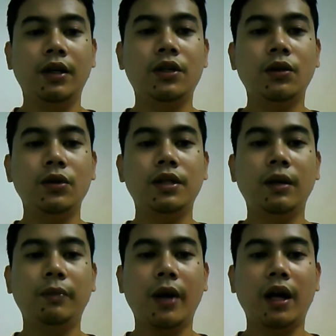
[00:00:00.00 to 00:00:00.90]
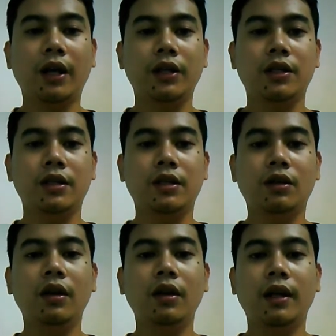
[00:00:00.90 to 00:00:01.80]
This hosting package is
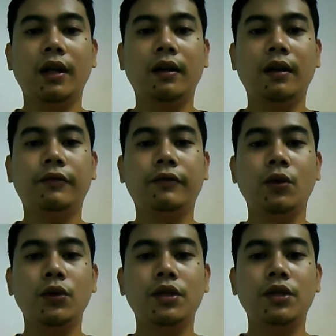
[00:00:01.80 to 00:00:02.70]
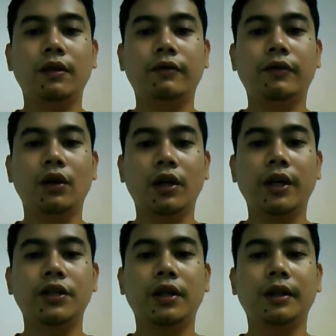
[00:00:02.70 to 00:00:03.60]
all in ideal for hosting for
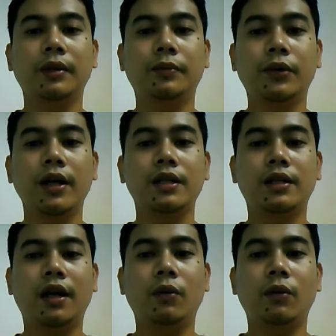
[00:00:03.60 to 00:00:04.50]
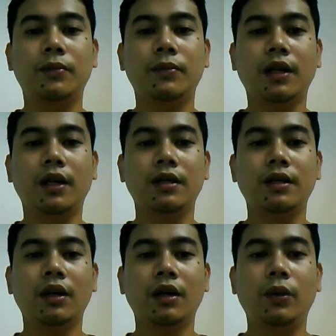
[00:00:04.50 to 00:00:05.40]
large enterprise scale websites.
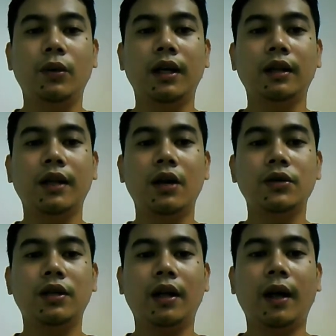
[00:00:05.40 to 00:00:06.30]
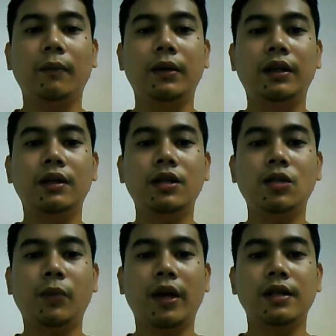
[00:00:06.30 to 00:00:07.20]
With 10,000 MB DC
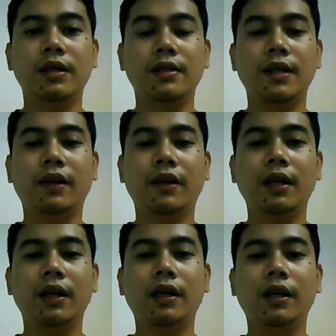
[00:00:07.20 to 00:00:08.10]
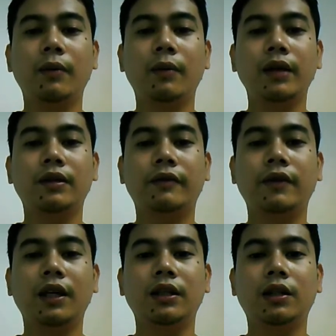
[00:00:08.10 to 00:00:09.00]
space and 700 gigabytes of
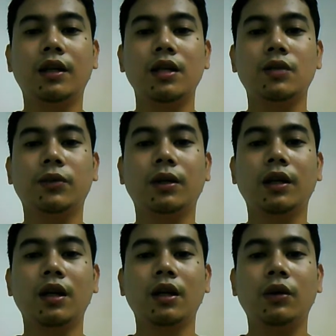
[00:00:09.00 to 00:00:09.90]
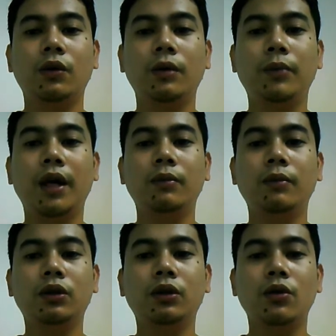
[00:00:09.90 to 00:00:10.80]
data transfer, we will be
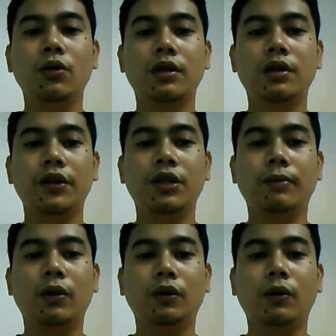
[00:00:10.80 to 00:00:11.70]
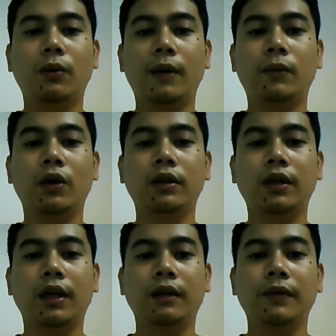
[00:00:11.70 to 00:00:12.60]
able to host large amount of web
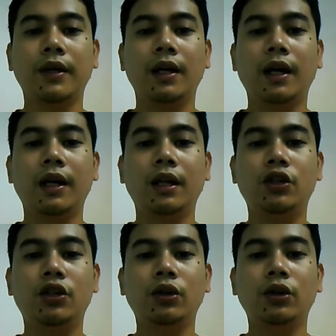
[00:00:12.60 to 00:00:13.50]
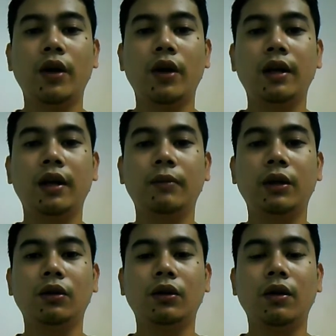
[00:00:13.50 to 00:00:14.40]
content. In addition to higher
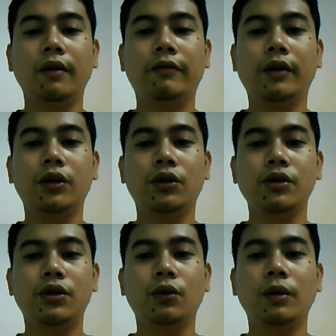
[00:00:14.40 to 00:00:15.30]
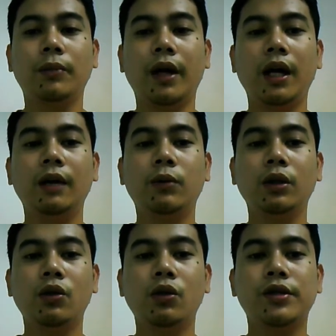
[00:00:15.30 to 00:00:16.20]
limit on all features, you will be
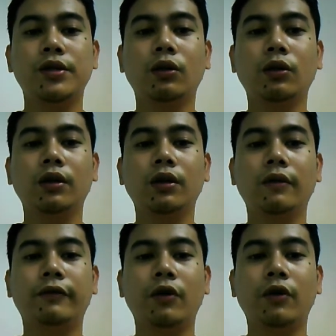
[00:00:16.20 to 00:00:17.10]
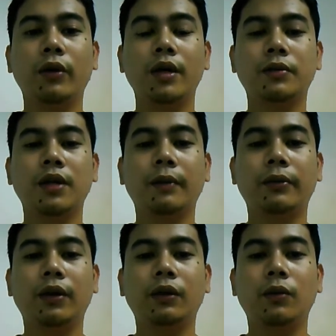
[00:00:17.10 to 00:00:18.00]
able to host a total of 4
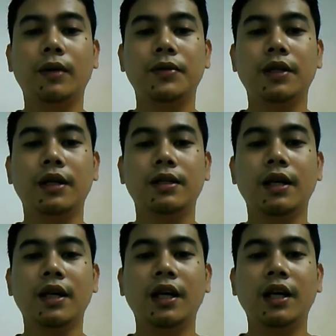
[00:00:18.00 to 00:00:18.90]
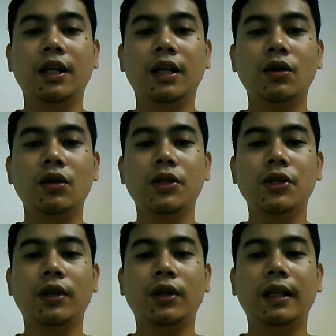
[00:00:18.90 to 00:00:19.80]
web-separate websites. This is
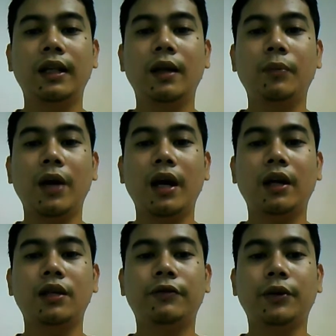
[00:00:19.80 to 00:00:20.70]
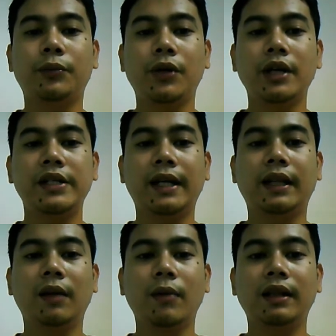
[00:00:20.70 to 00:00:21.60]
also the ideal package for
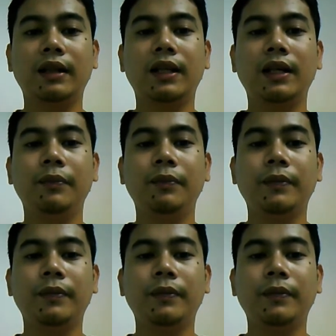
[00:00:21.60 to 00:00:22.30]
project demanding